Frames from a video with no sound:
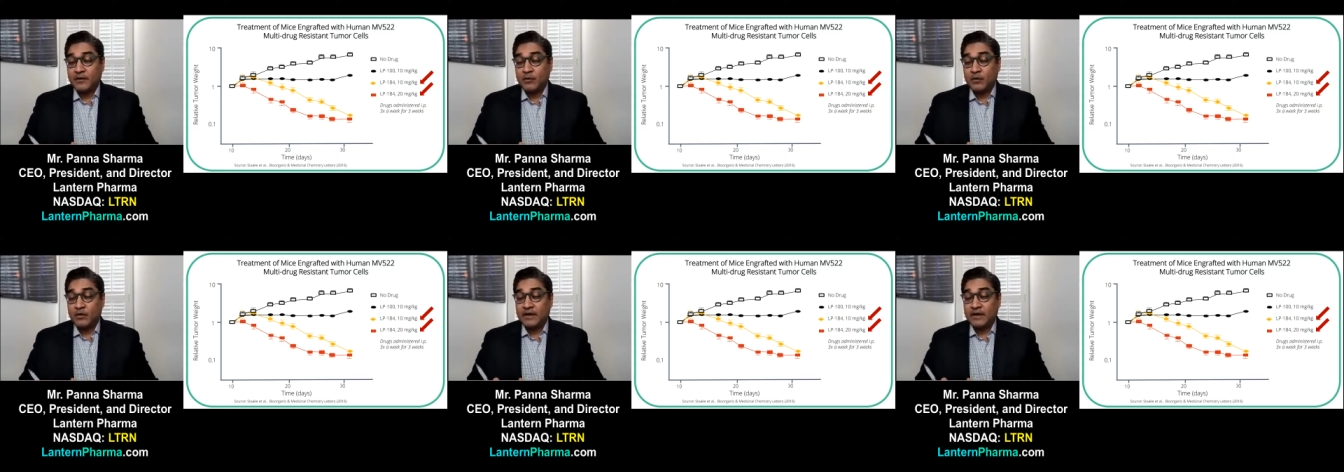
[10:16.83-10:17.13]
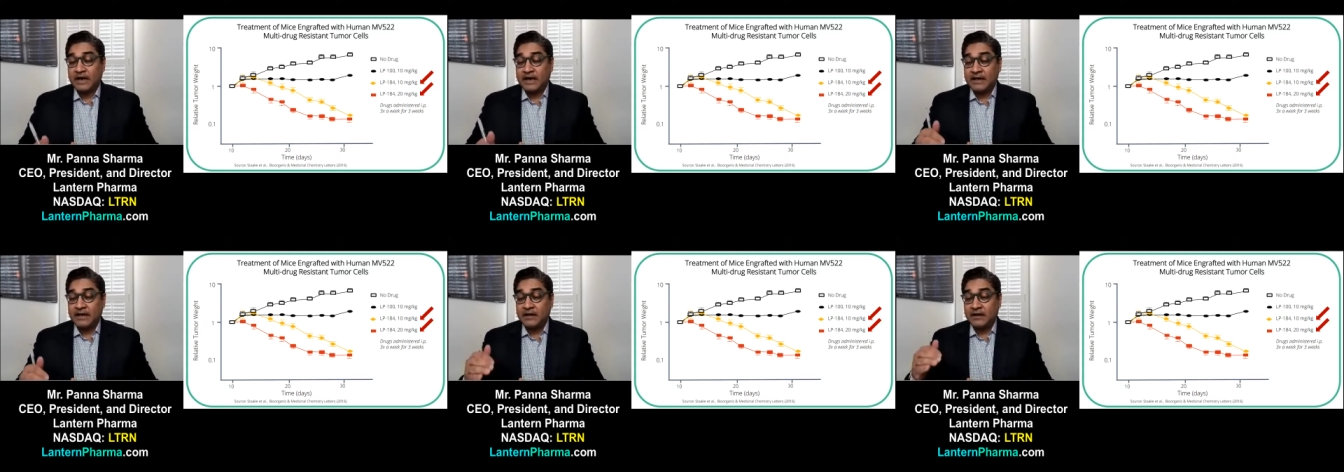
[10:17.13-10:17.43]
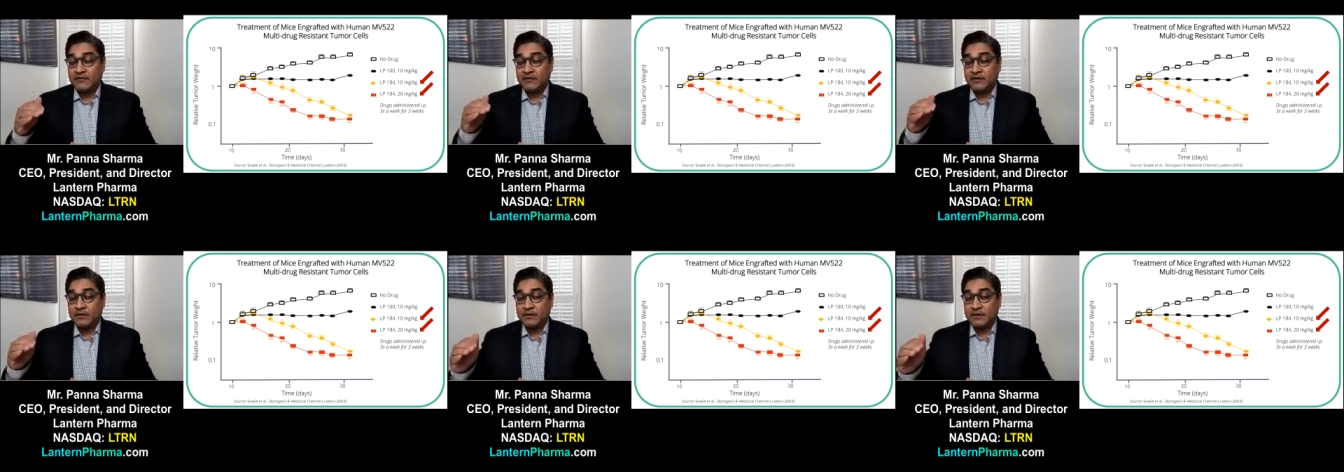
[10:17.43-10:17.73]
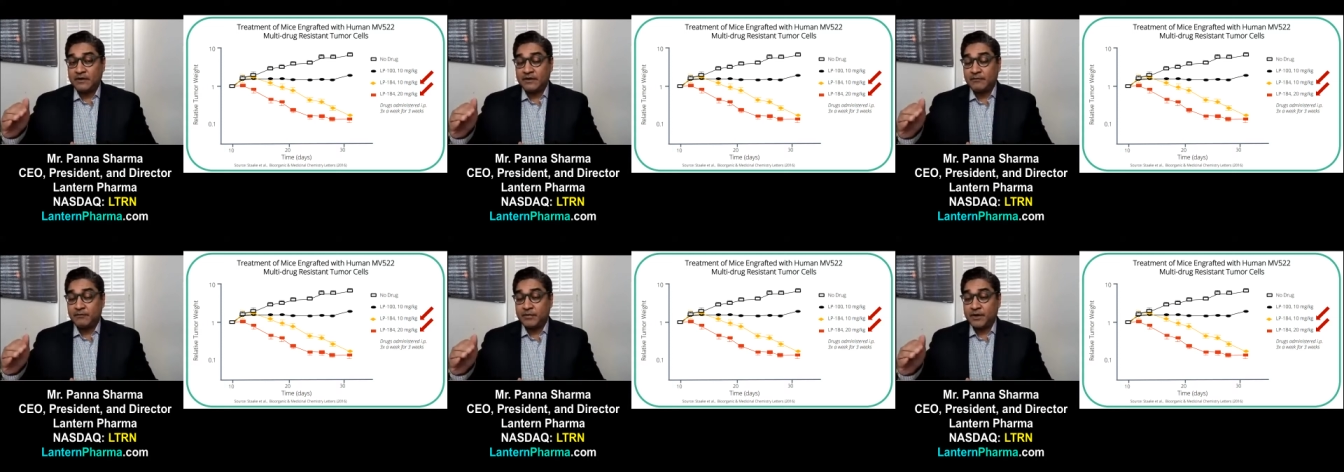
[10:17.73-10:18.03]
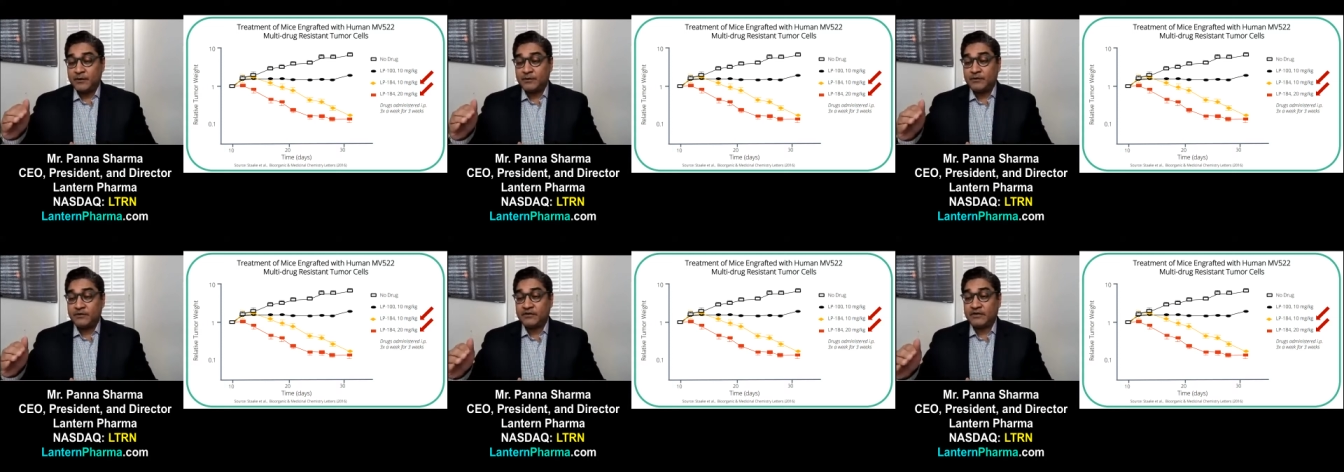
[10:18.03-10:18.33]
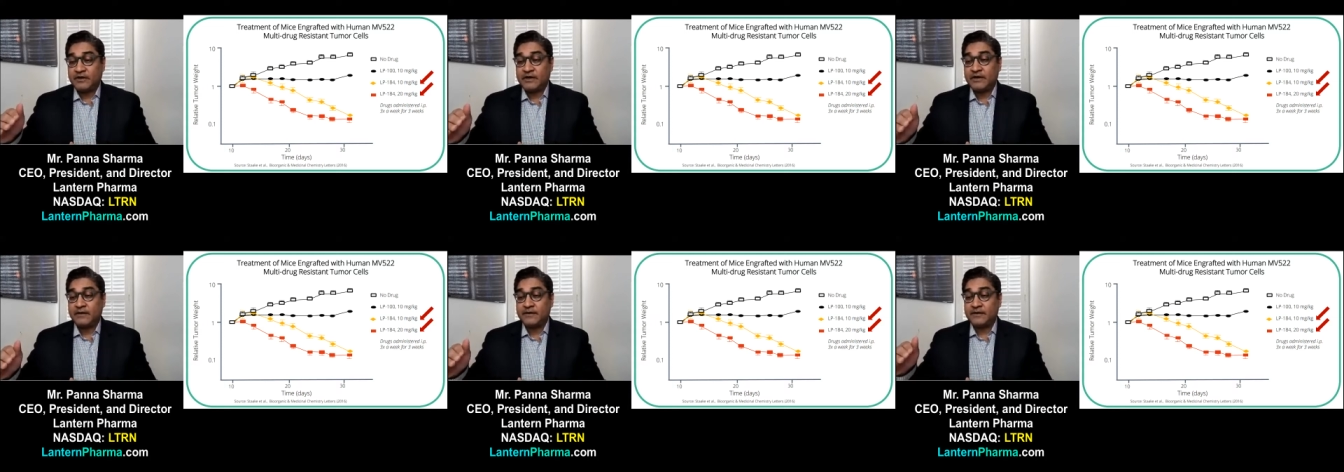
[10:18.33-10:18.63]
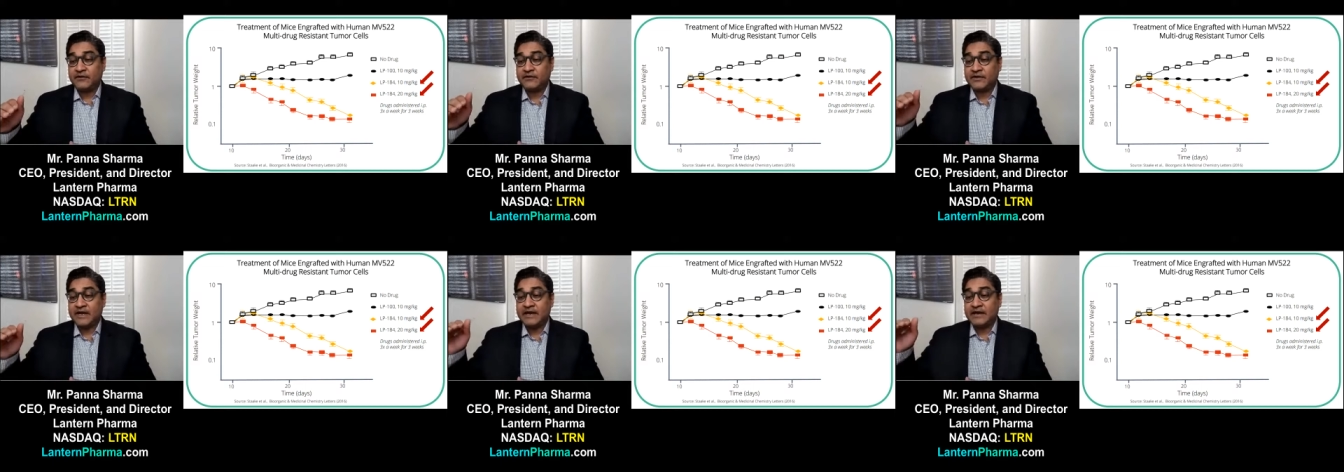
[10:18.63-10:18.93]
with a high level of potency, and
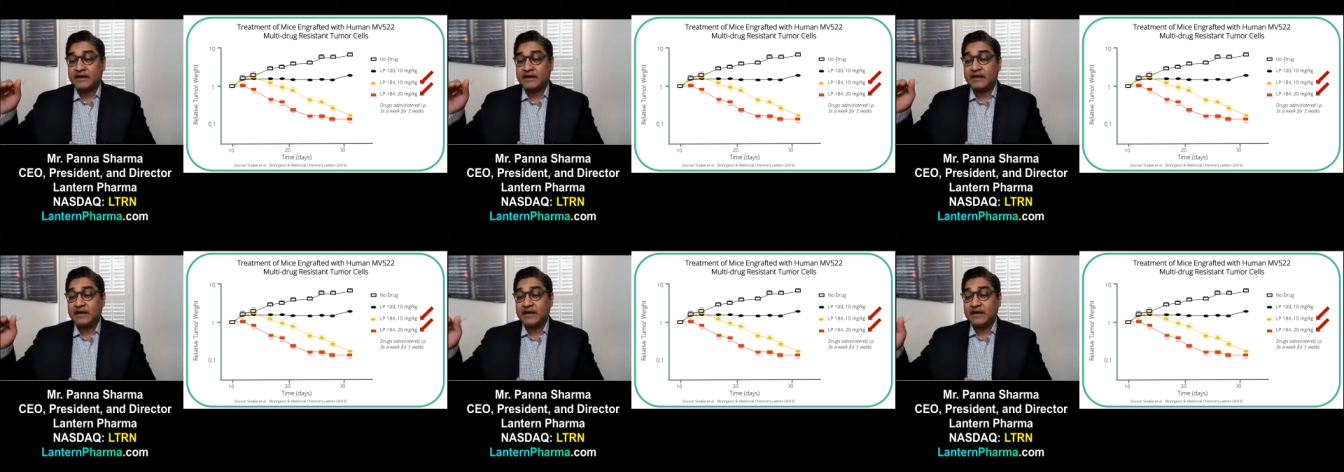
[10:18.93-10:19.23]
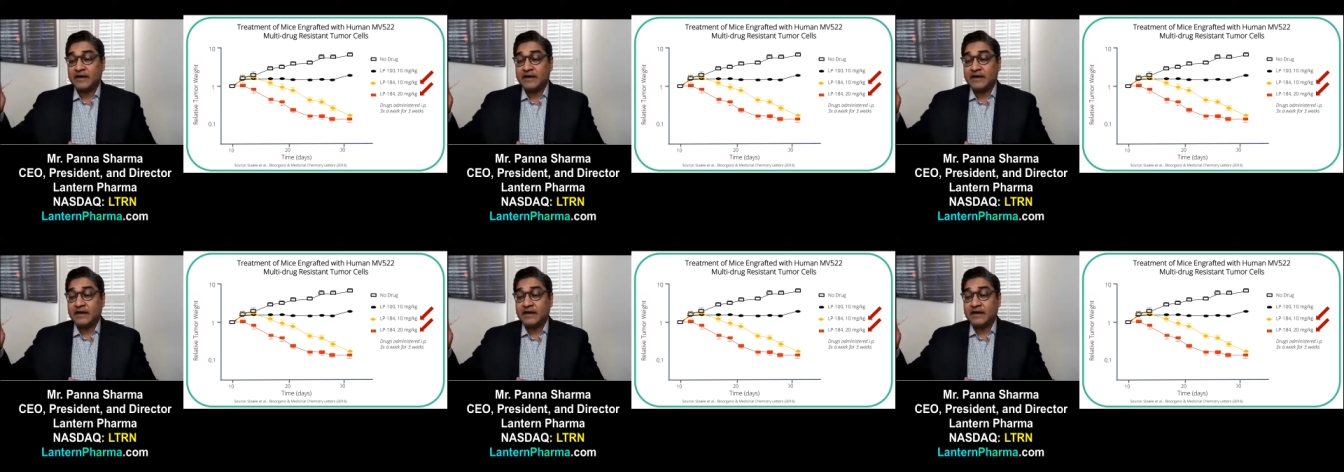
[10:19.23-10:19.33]
then second,